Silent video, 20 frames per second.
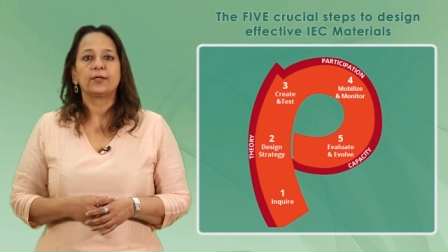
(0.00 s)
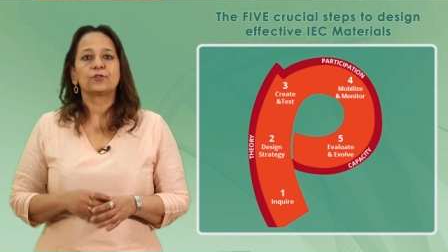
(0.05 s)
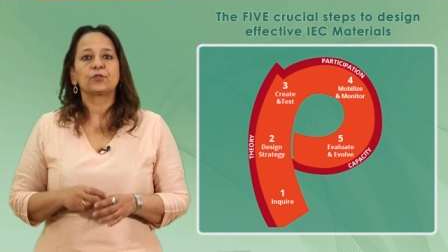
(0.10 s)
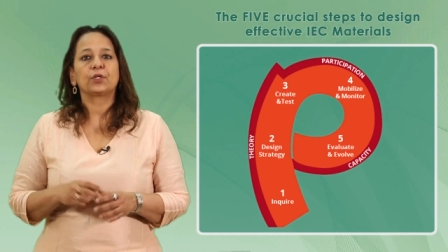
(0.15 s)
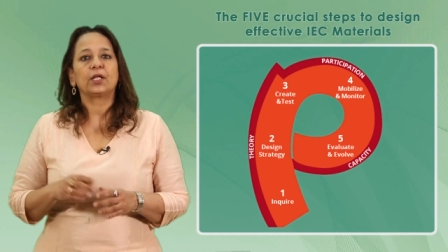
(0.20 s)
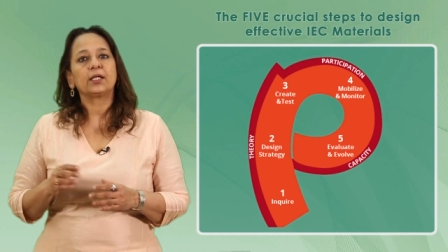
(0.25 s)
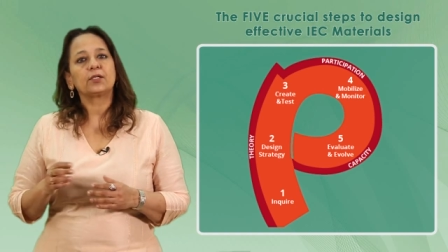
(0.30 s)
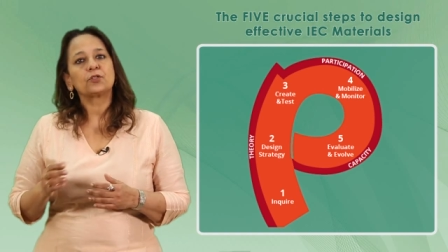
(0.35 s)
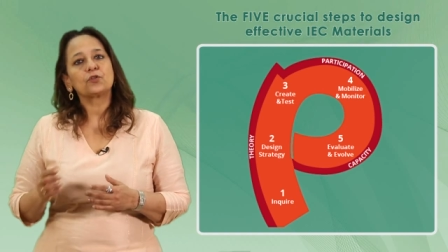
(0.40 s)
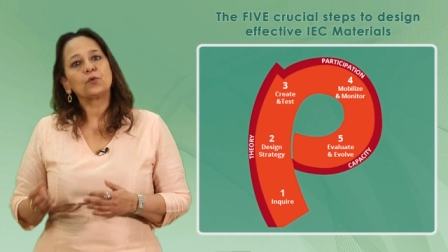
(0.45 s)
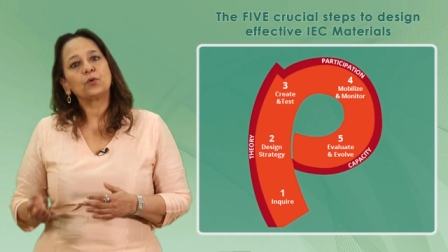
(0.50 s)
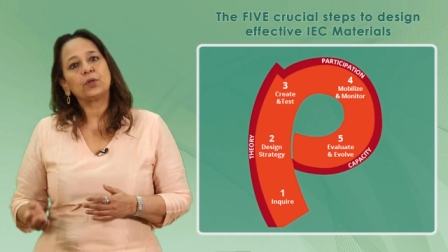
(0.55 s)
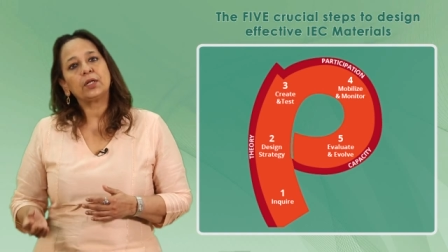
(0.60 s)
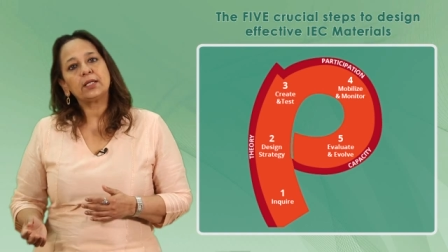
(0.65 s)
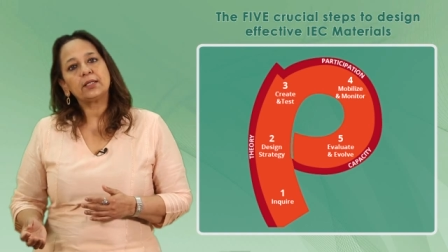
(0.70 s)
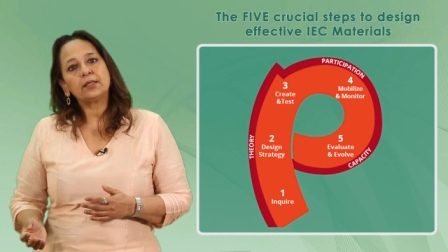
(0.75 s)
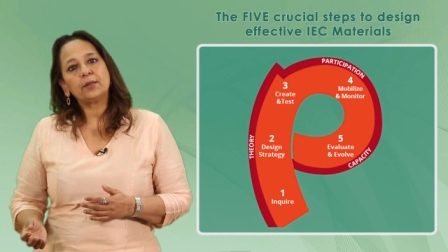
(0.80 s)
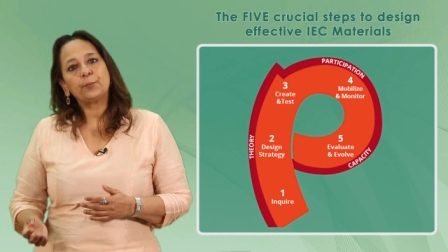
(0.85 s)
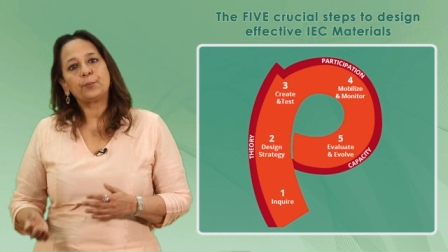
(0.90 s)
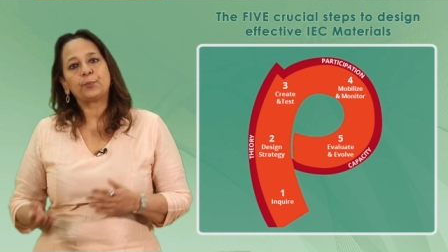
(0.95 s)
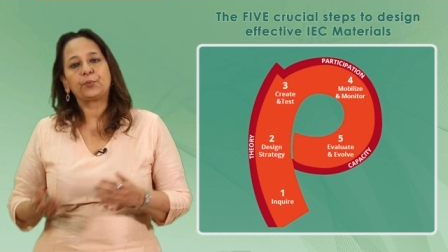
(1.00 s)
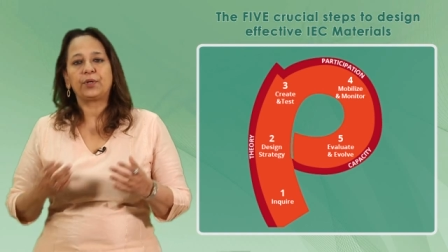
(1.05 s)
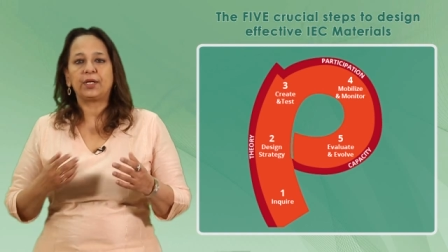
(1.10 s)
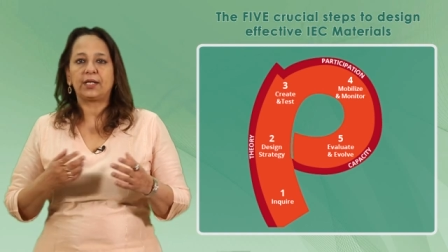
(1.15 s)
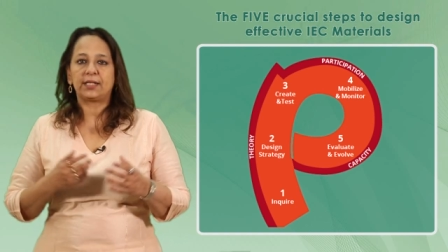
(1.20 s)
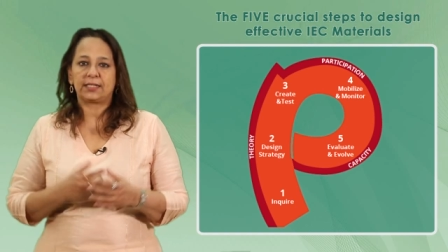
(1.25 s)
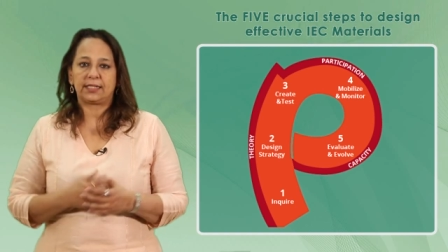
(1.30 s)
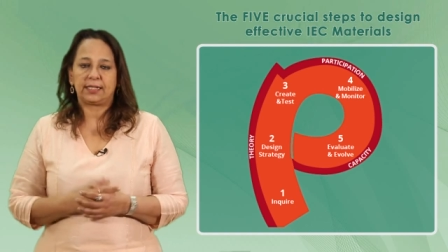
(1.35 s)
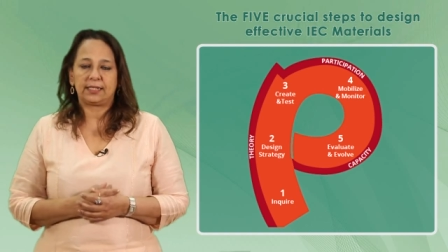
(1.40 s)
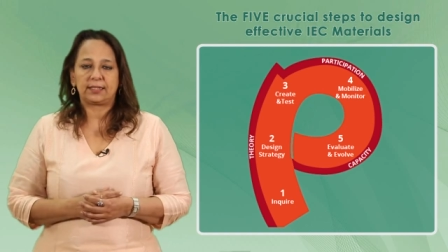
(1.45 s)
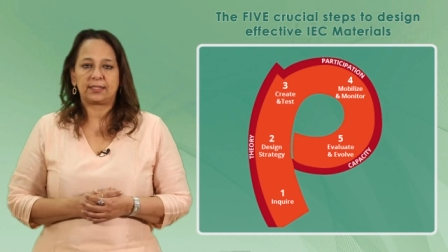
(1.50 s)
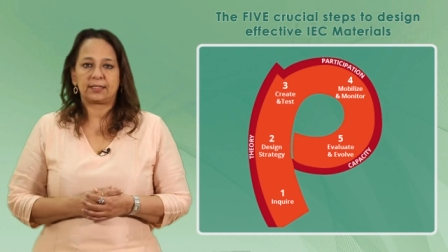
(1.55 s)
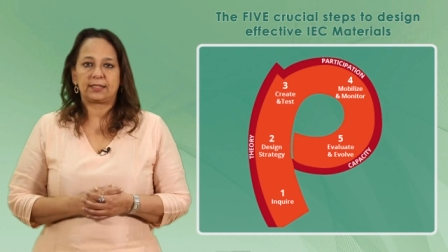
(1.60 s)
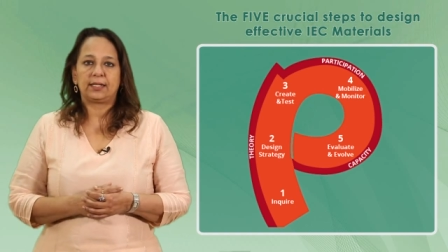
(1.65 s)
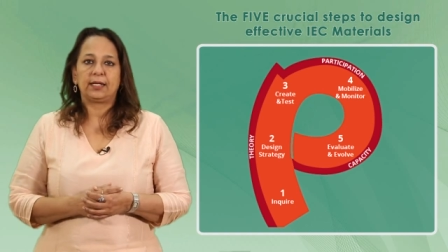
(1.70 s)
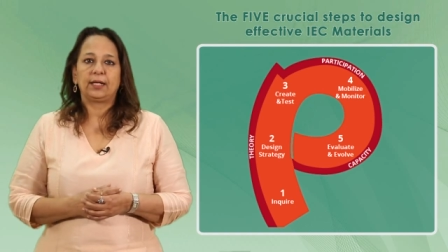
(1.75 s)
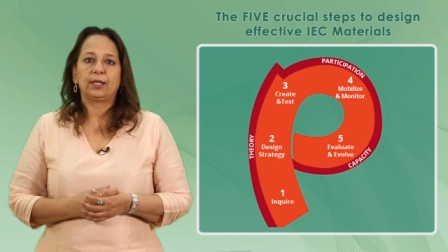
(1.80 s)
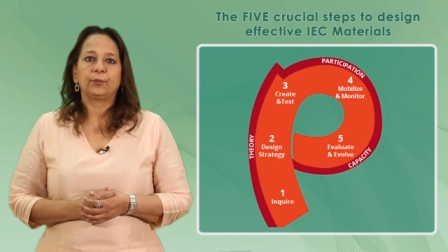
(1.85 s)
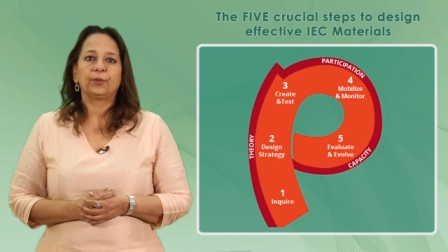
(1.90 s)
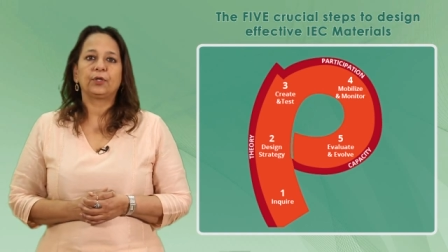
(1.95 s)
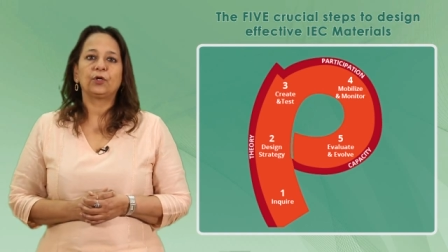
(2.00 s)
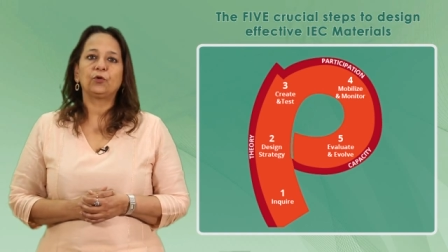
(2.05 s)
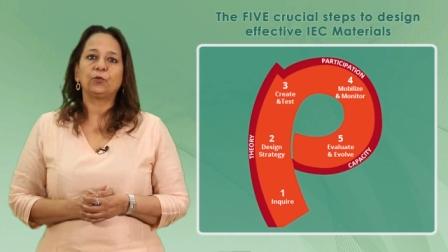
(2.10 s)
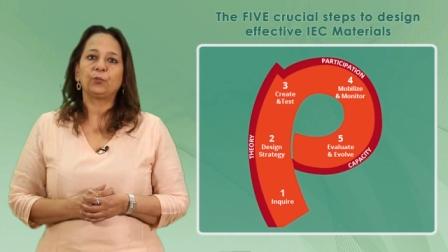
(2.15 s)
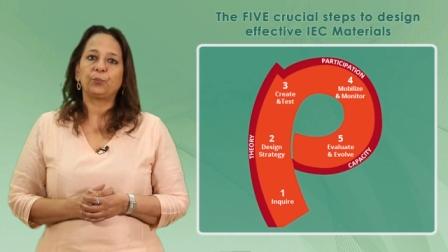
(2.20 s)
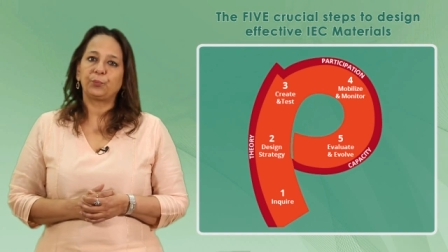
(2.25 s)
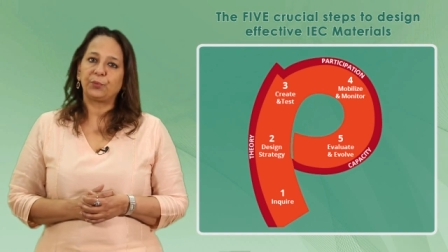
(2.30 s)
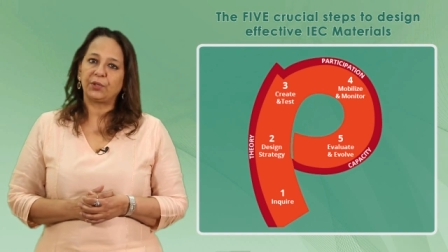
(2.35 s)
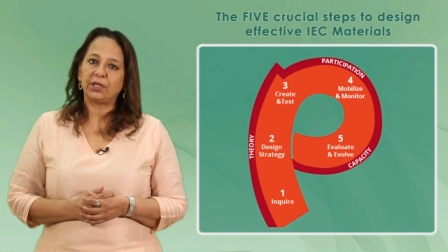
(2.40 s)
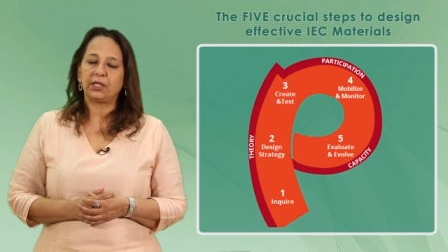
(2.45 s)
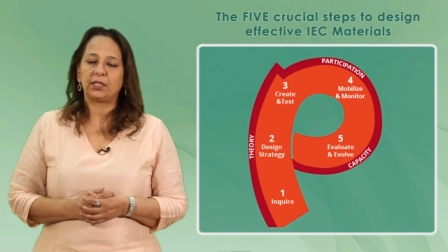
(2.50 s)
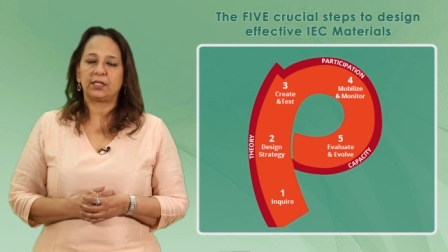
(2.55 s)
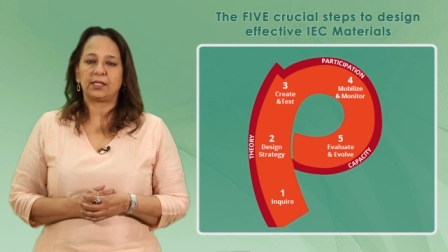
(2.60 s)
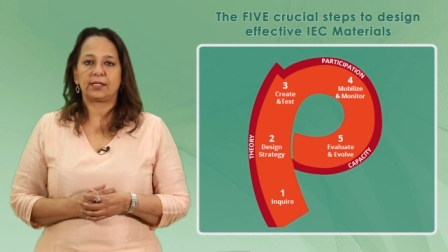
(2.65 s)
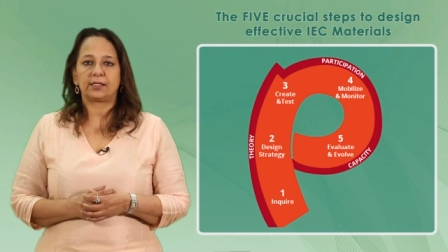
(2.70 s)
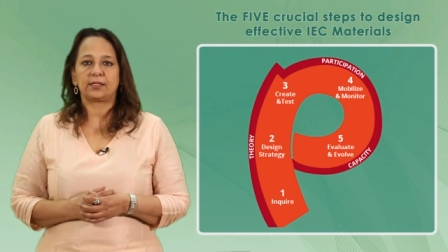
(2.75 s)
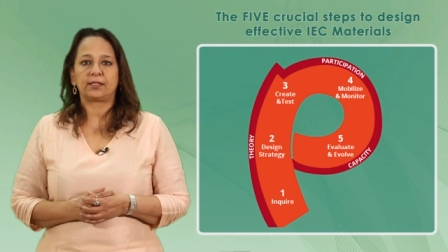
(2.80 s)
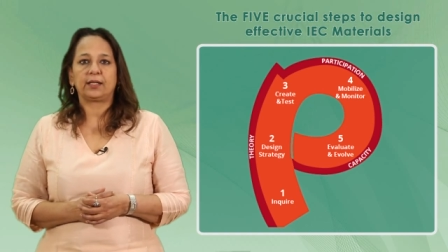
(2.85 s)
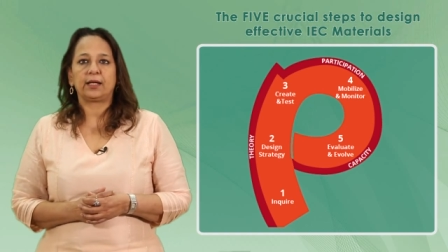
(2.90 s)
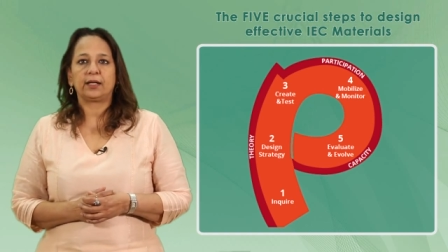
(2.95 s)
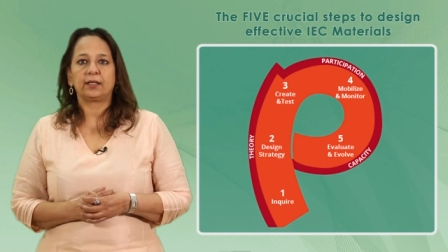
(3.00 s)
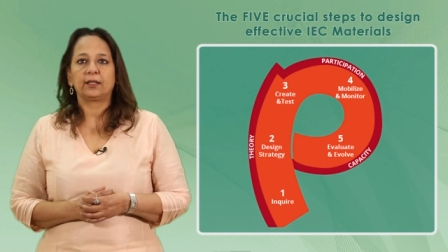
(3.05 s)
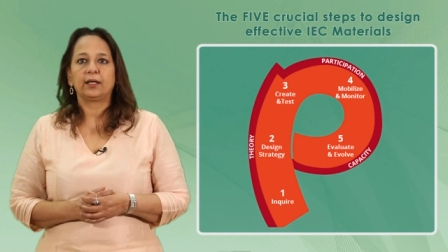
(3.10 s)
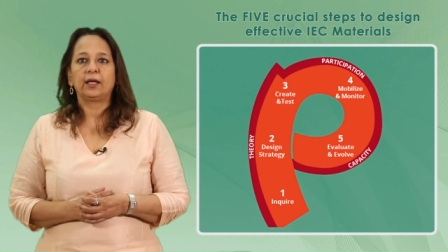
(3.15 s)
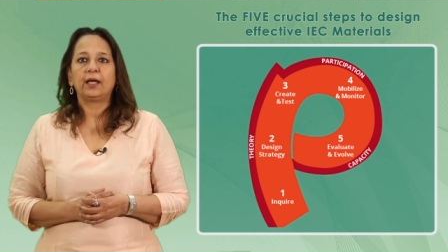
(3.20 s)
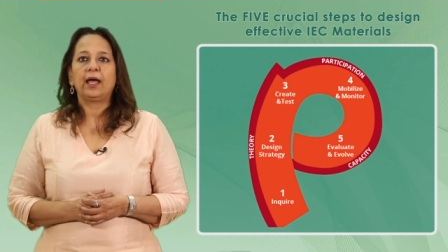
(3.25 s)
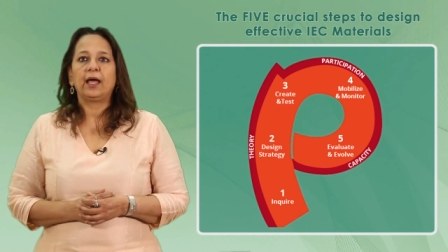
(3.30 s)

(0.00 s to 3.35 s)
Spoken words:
so that's known as a pre-test. We are going to pre-test that,